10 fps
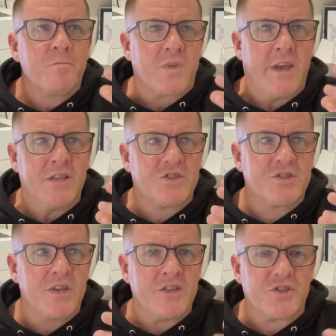
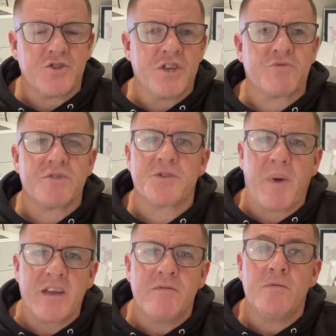it's a
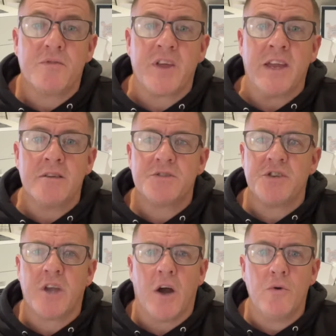disrespectful thing to
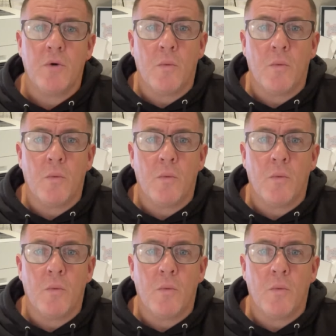go,